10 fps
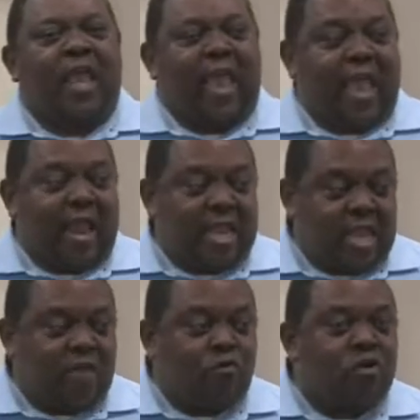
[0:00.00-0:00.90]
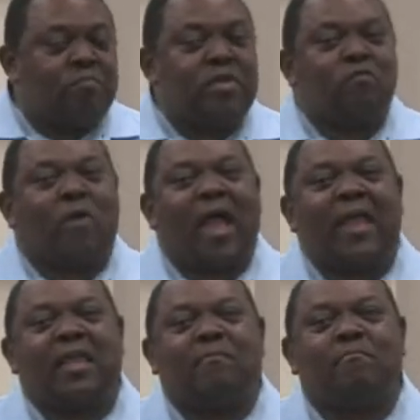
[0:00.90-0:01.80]
and he would be
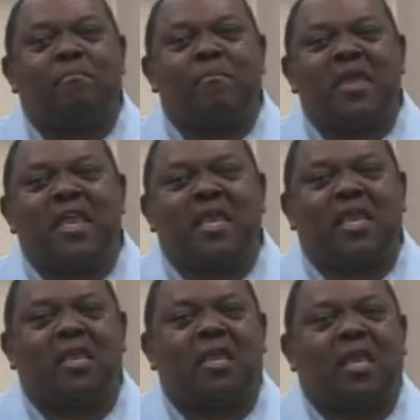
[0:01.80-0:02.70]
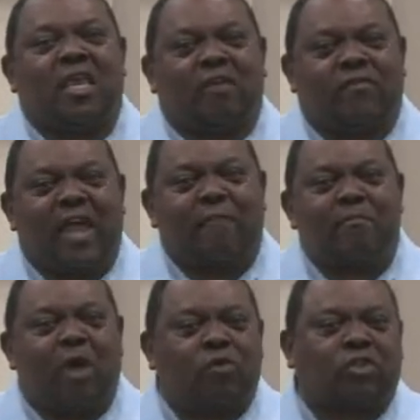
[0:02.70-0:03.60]
writing many, if not
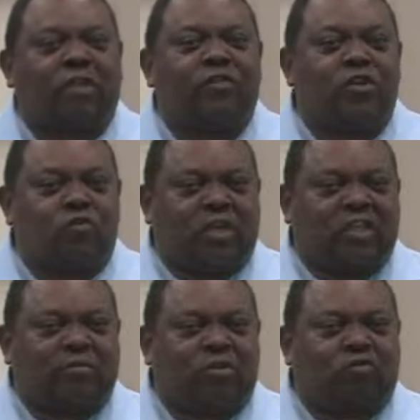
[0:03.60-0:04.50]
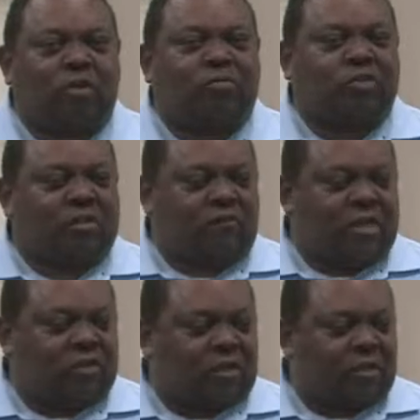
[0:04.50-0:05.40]
most, of the New Testament scriptures
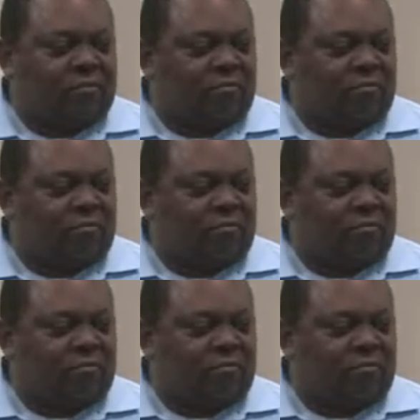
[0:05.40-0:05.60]
eventually.